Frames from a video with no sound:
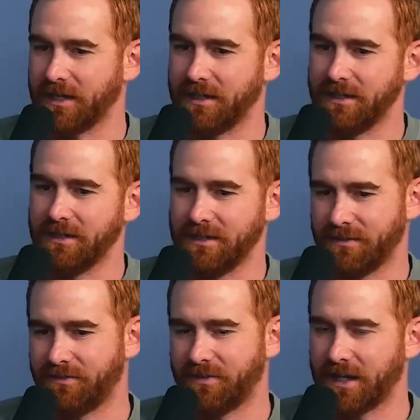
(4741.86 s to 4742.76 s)
Right. You're
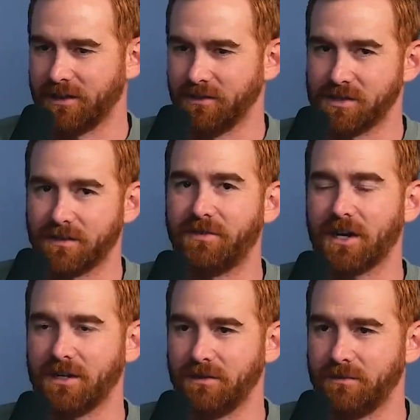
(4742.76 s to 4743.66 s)
a fucking loser.
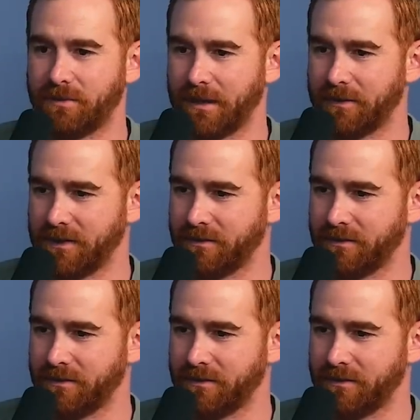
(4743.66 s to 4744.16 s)
Fuck you, Bateman.